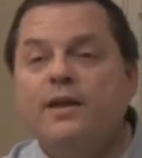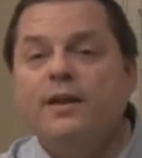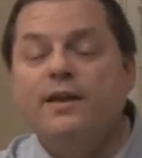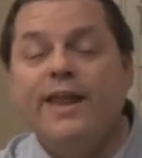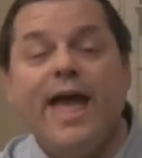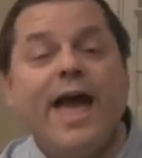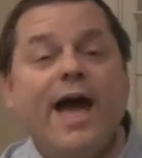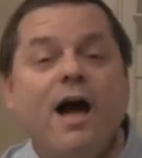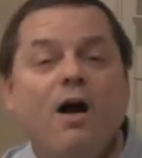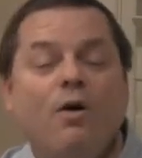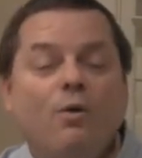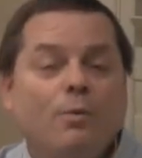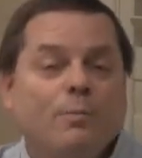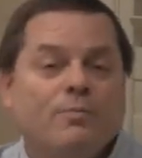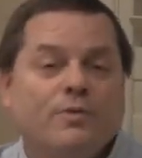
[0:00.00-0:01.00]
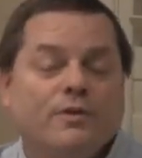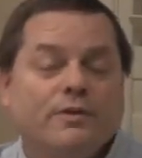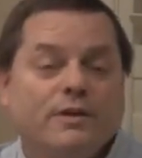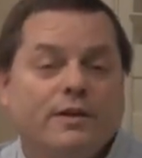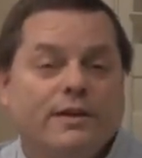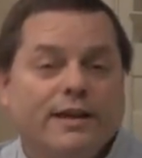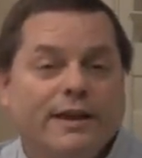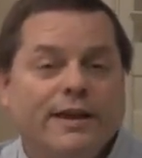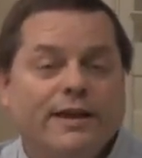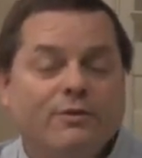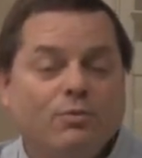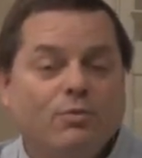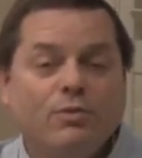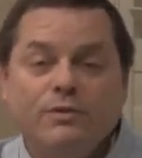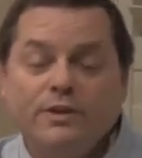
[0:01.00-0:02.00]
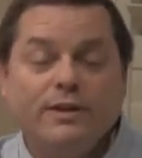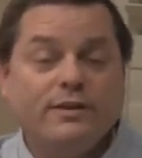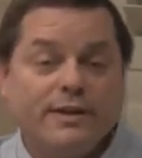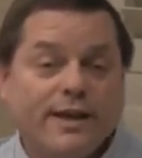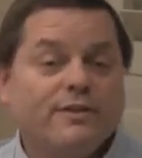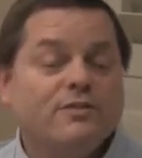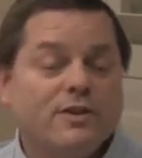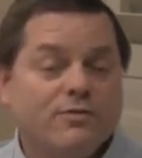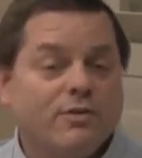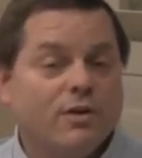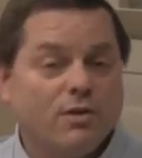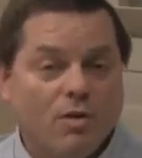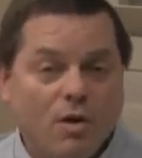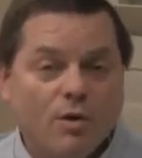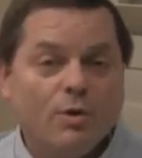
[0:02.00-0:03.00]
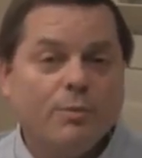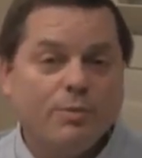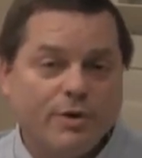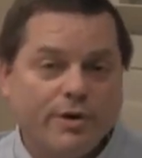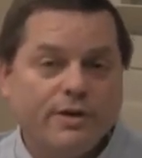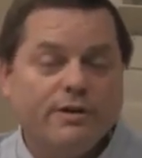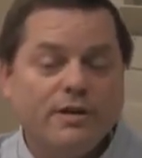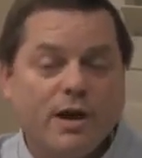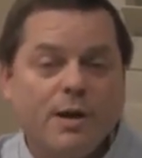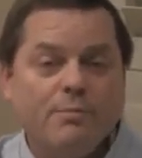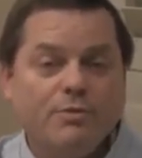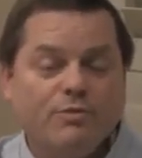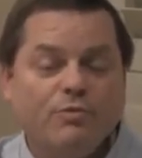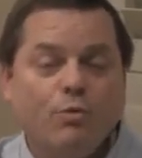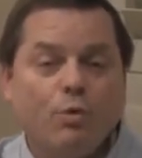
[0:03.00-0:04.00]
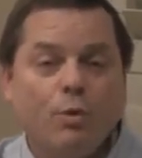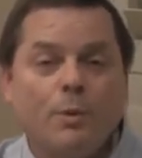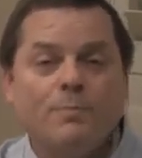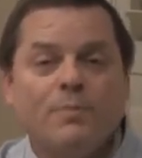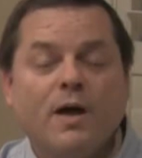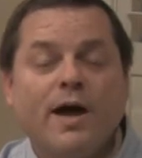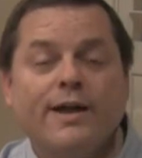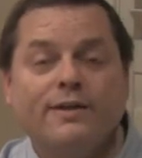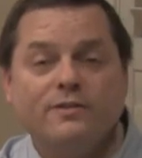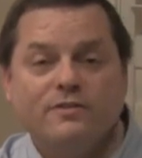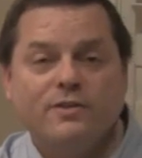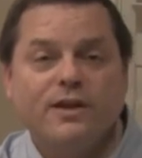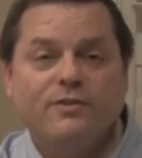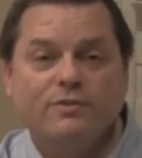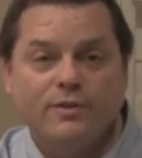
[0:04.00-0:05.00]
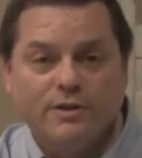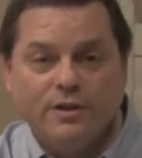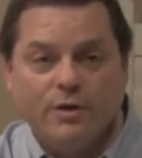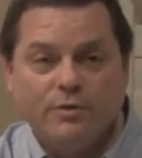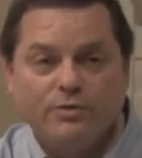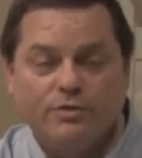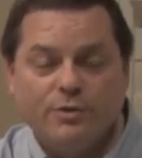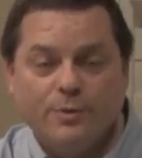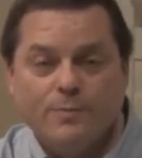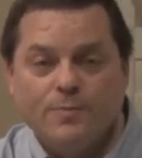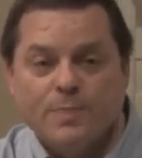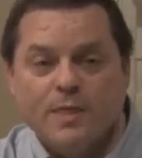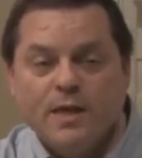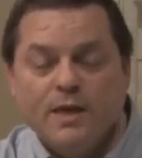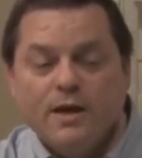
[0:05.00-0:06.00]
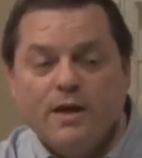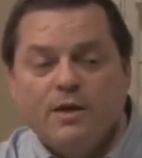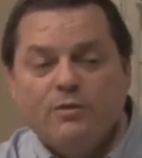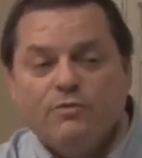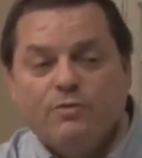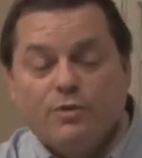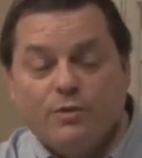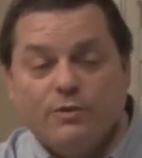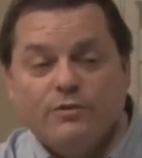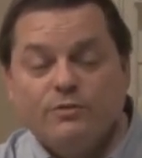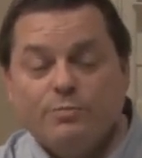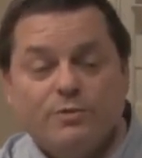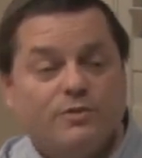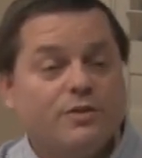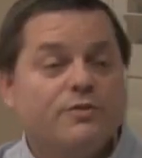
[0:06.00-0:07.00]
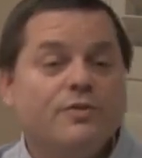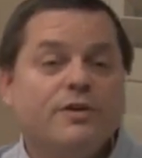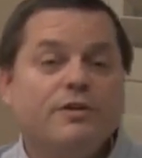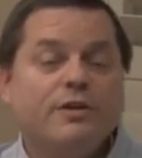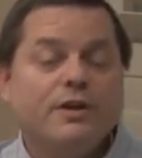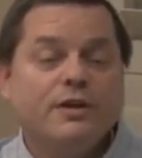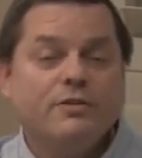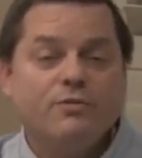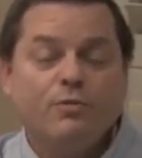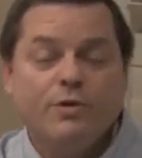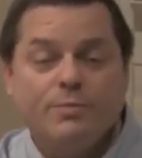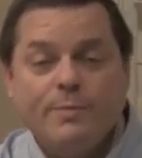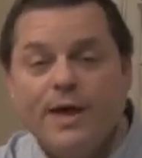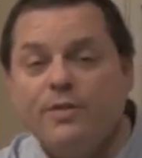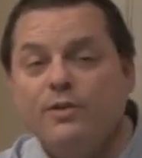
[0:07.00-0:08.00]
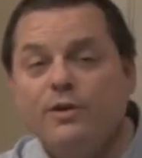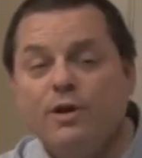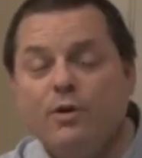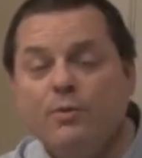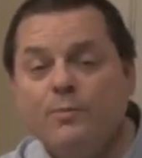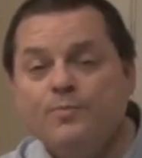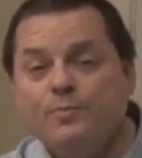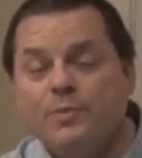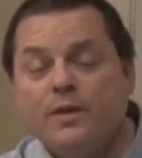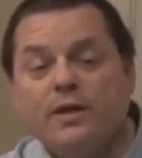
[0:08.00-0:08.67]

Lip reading: now it takes even a longer period of time before I can safely dose you. Specifically with methadone,